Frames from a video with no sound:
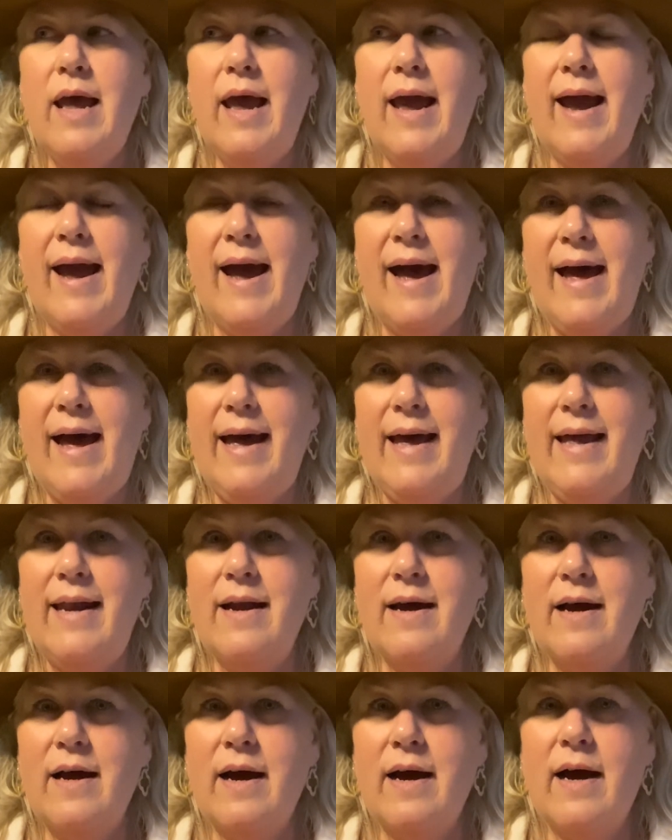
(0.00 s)

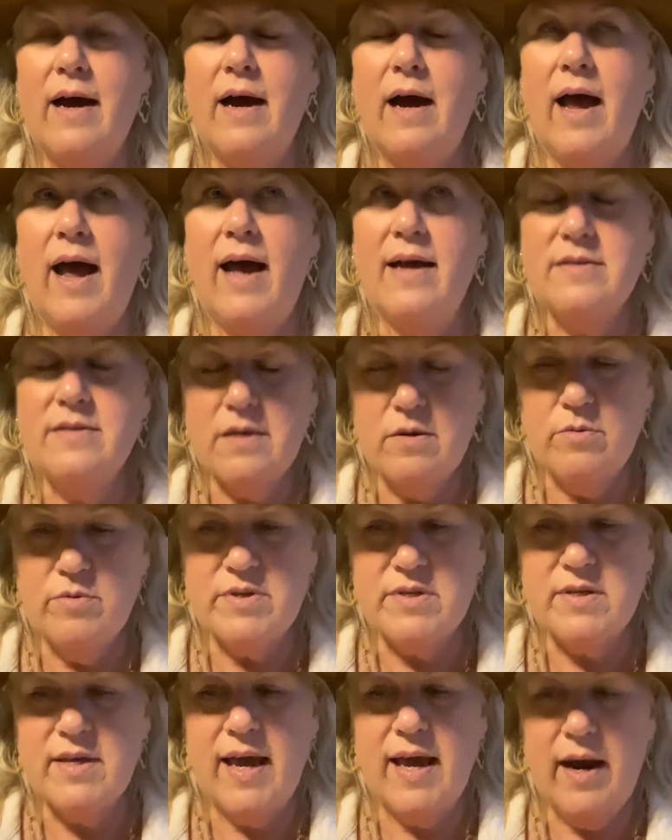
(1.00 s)
And as it
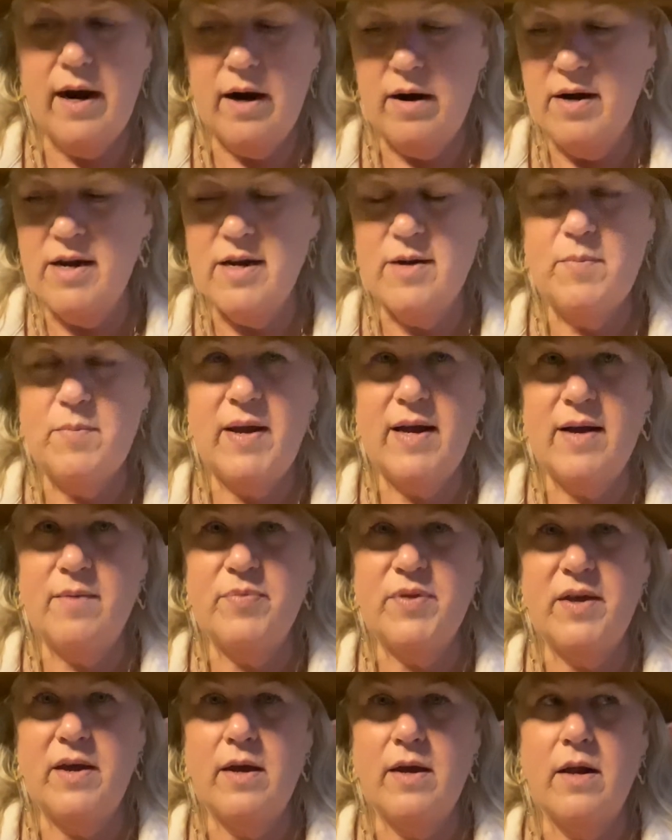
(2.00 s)
was carrying me, I'm
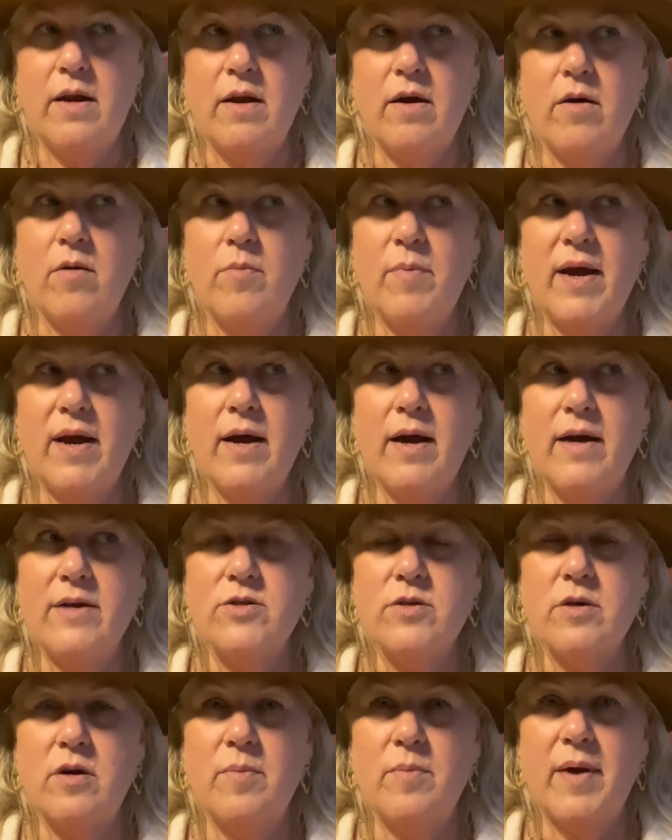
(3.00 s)
thinking, oh my
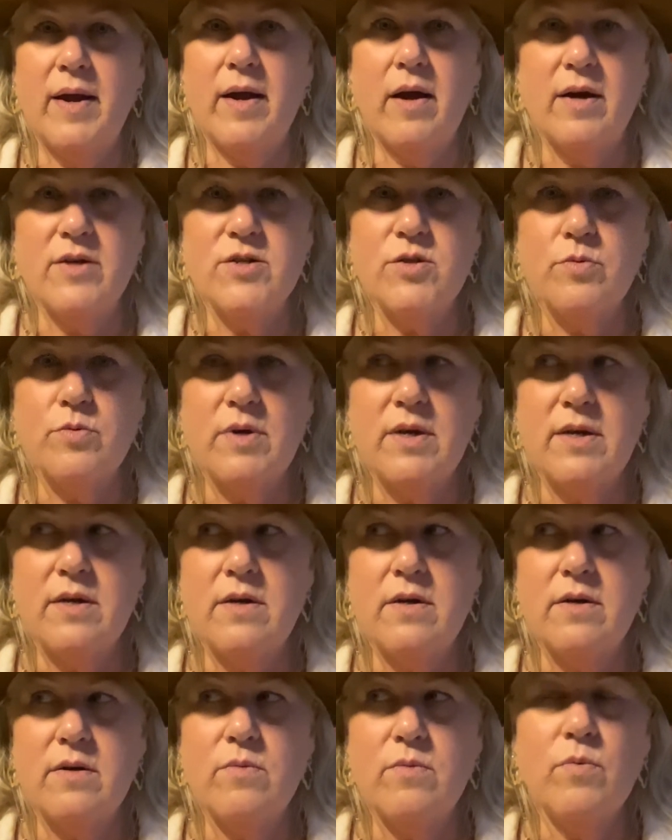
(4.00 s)
gosh, oh my gosh, what
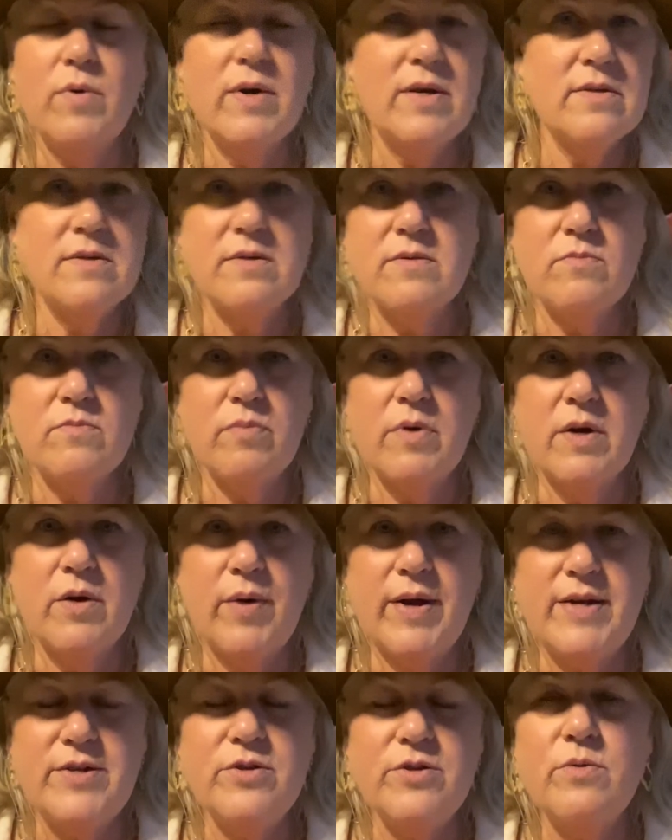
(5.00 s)
what is what do
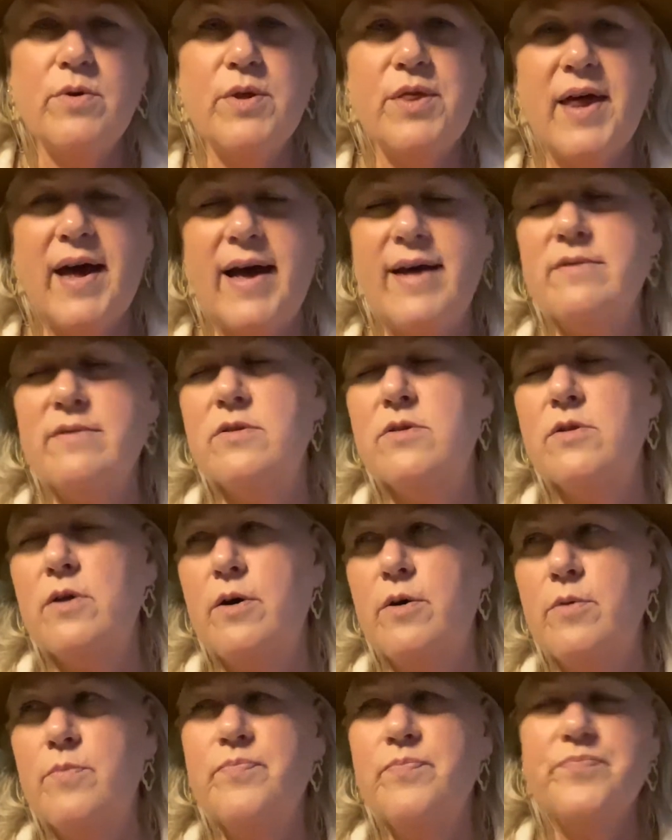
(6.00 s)
I do with that?
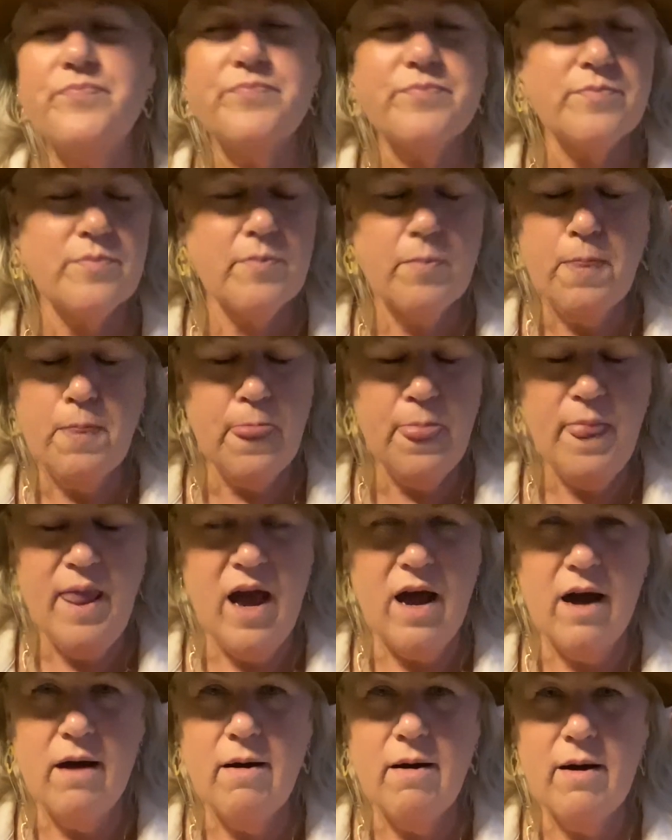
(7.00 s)
So
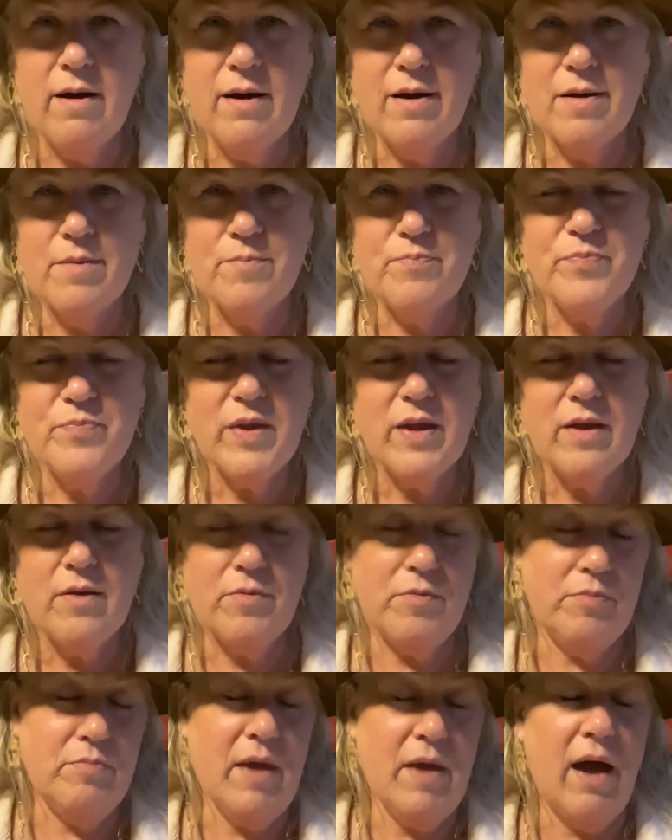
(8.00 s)
um
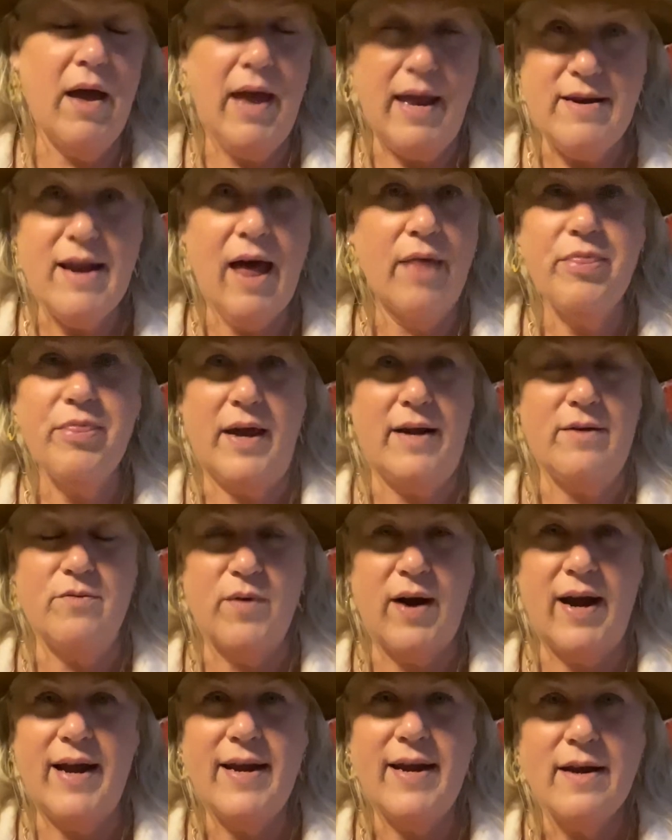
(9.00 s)
and nothing,
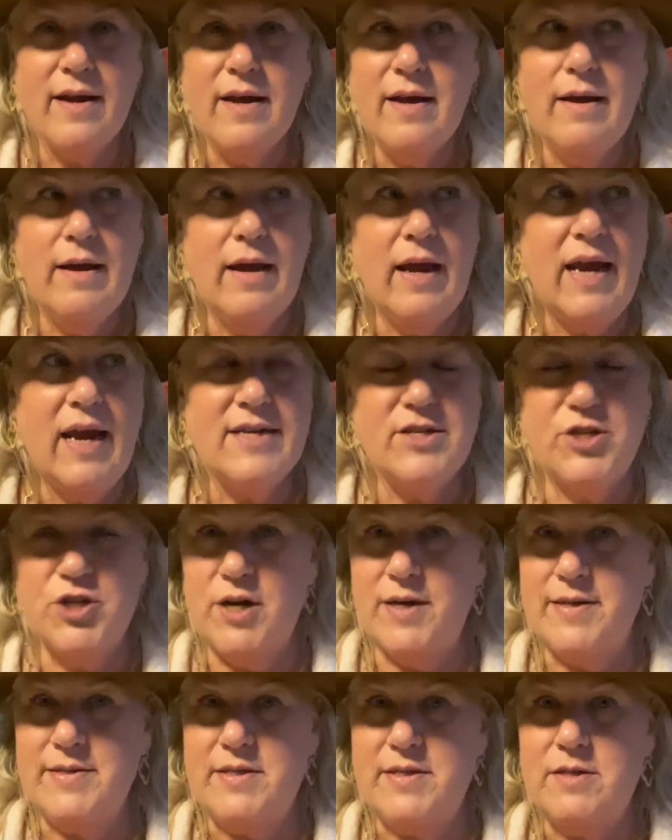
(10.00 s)
right? It
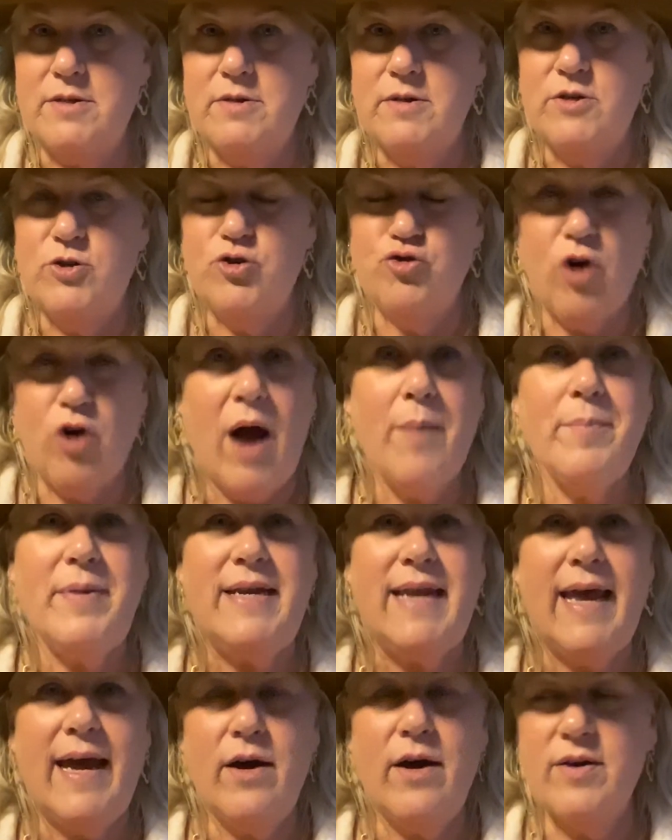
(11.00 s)
just Drop me
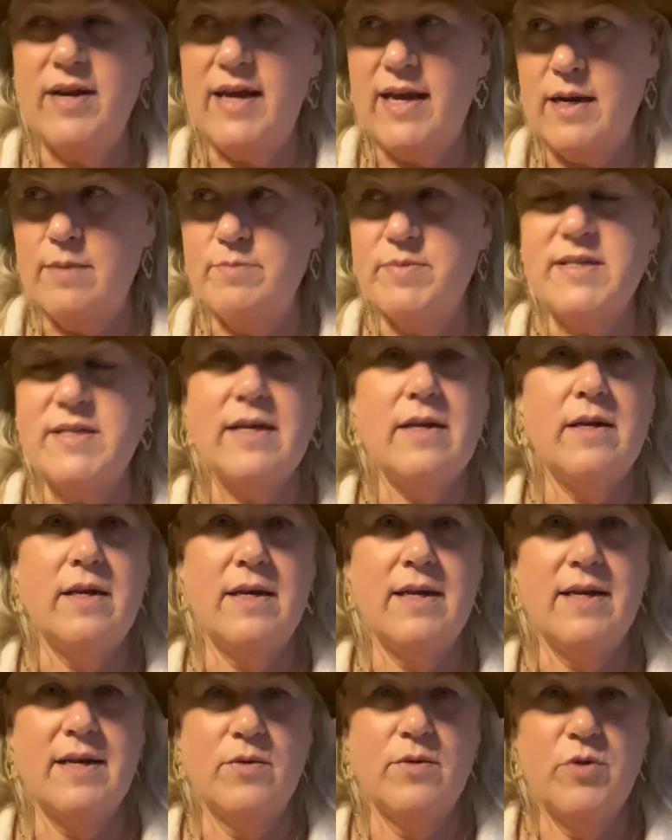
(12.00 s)
down and I'm sitting
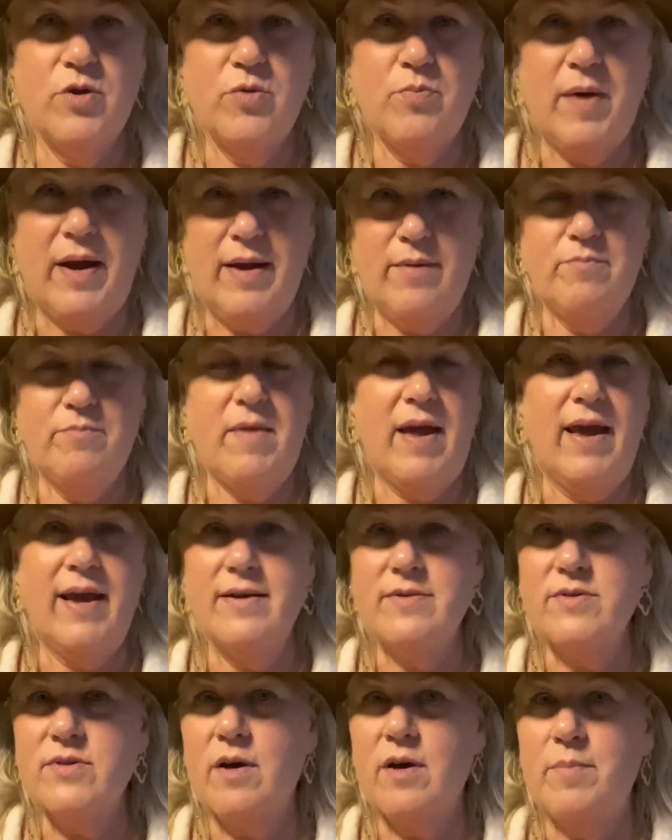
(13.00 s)
in it with my
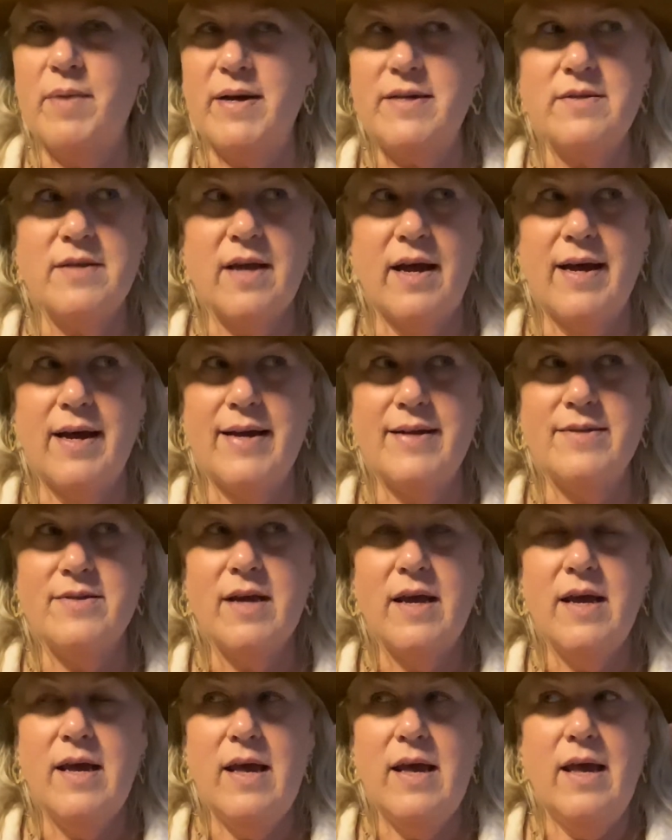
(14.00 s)
hands on my sides
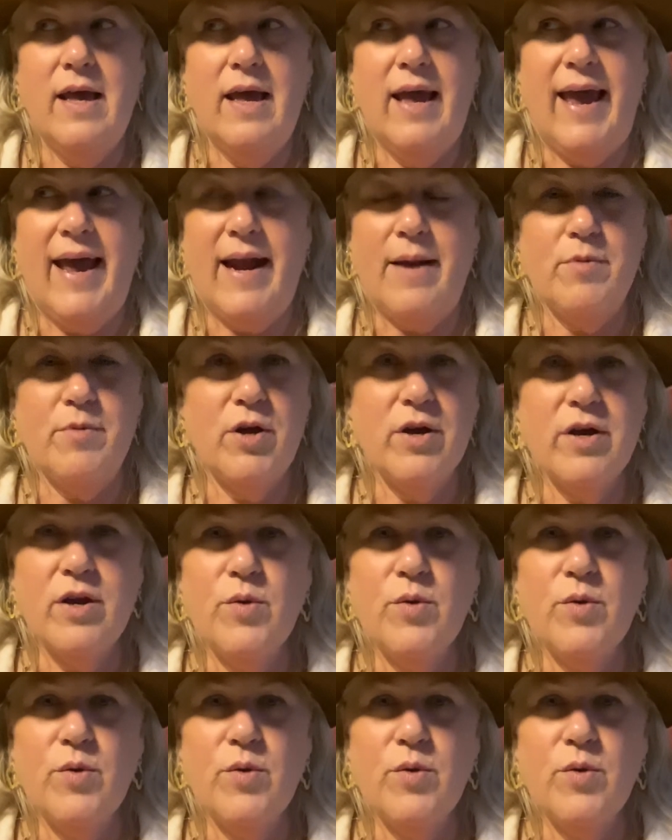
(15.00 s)
and I'm looking